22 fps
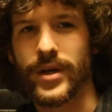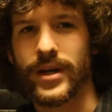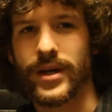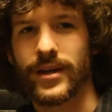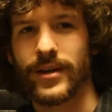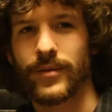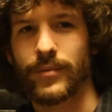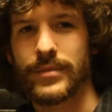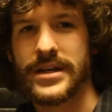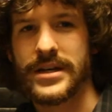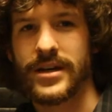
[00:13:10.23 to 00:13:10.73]

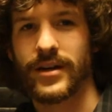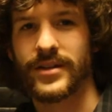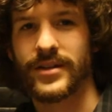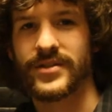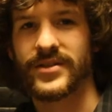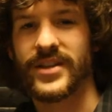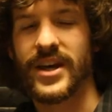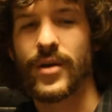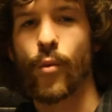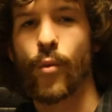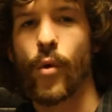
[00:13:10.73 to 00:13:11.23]
it because
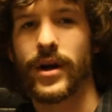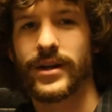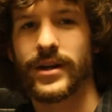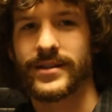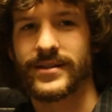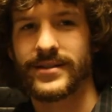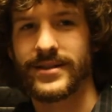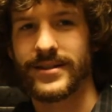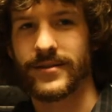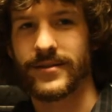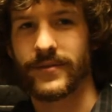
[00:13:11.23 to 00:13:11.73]
they want to
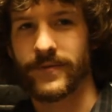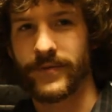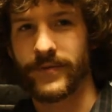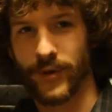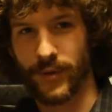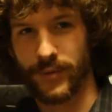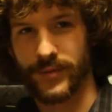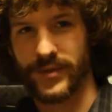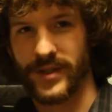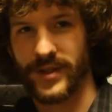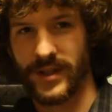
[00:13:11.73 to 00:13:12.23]
see the
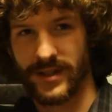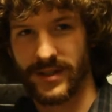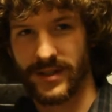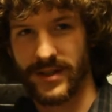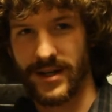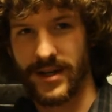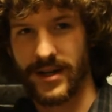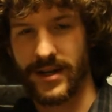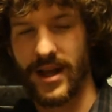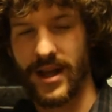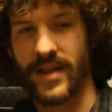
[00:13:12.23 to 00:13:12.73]
film
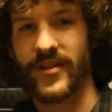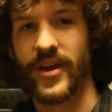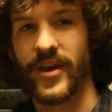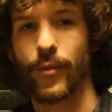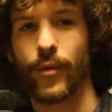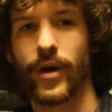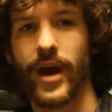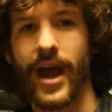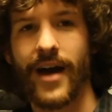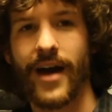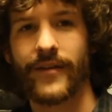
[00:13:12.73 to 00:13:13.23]
succeed and they want
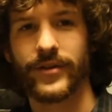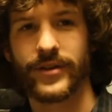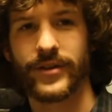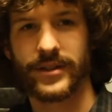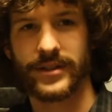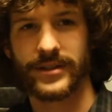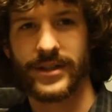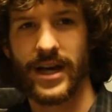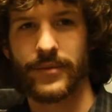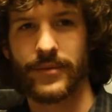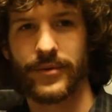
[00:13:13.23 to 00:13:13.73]
to have a good time